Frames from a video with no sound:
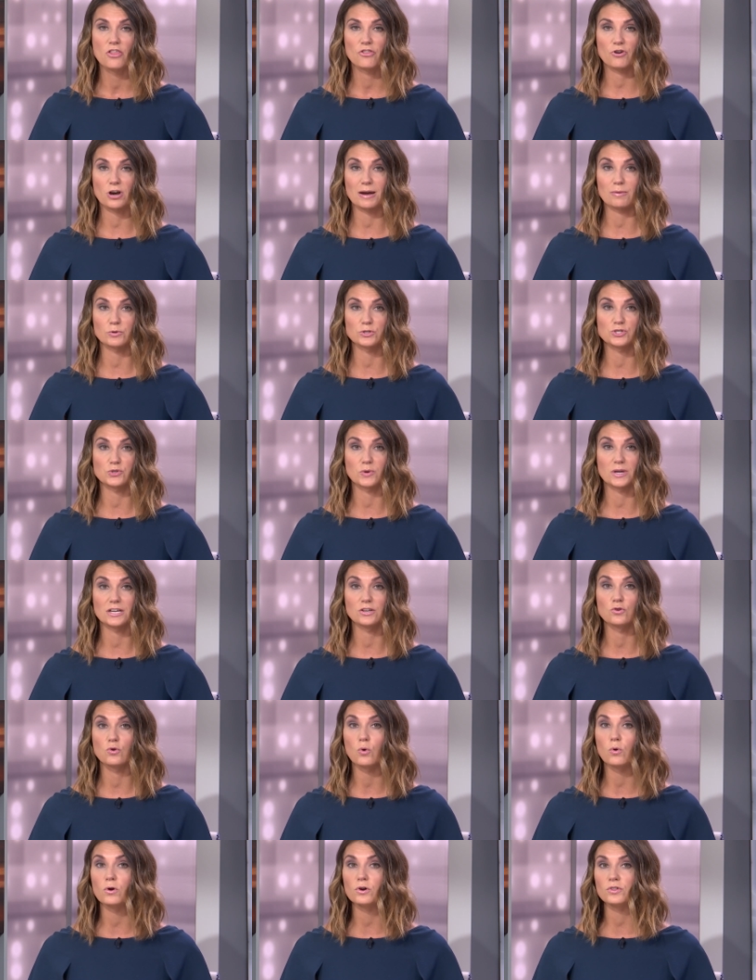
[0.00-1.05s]
They're able to
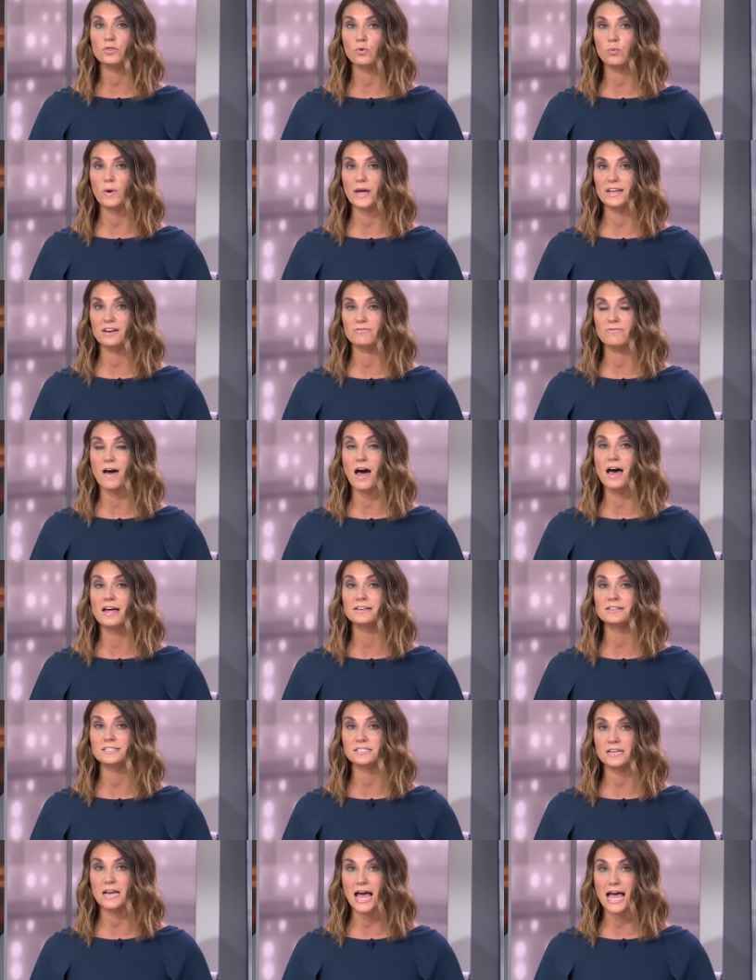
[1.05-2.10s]
ignore the weight of
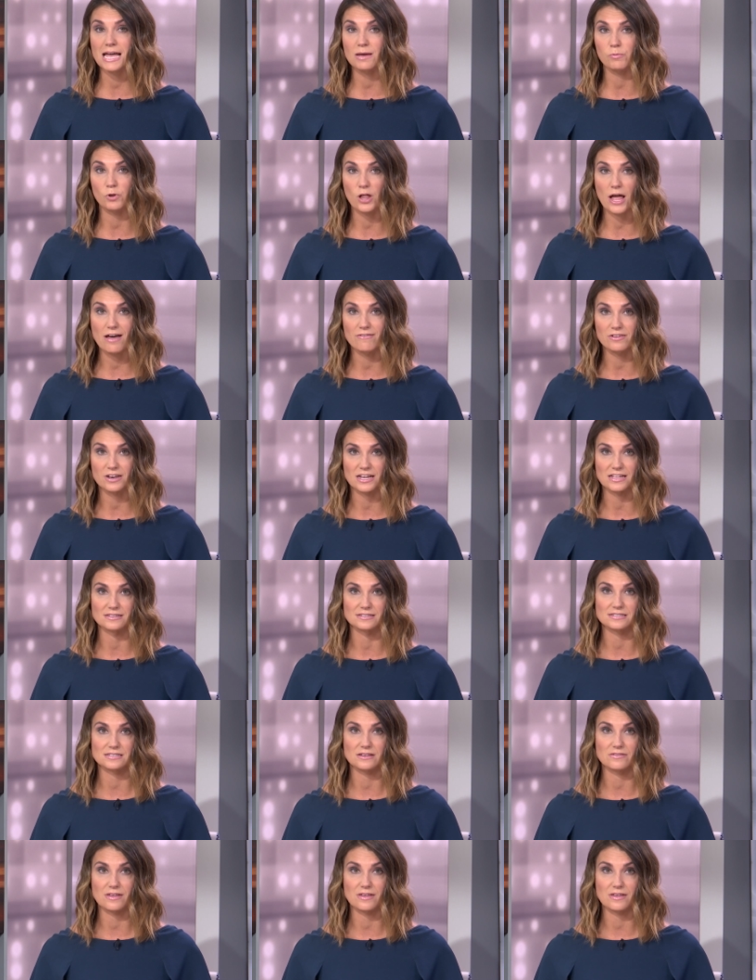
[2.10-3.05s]
undeniable evidence